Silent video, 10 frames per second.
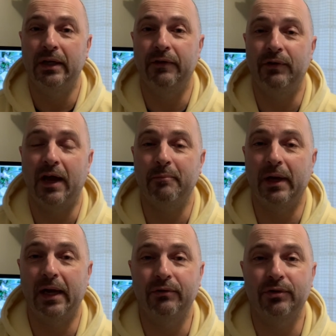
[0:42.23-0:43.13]
if you have my
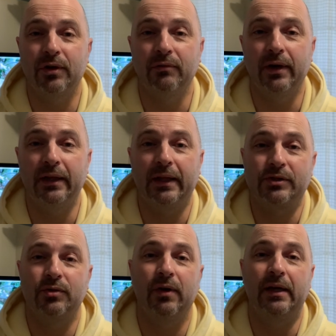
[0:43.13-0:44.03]
address already,
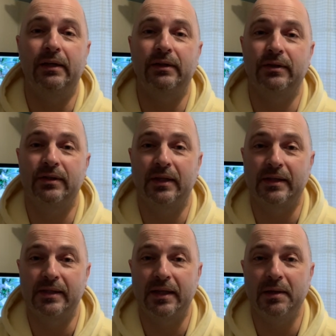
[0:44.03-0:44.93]
that's great. Just
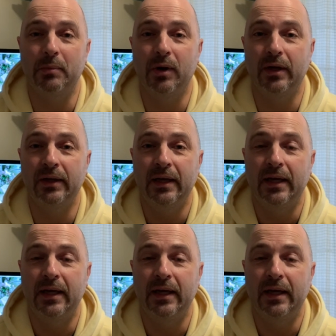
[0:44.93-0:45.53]
send them on.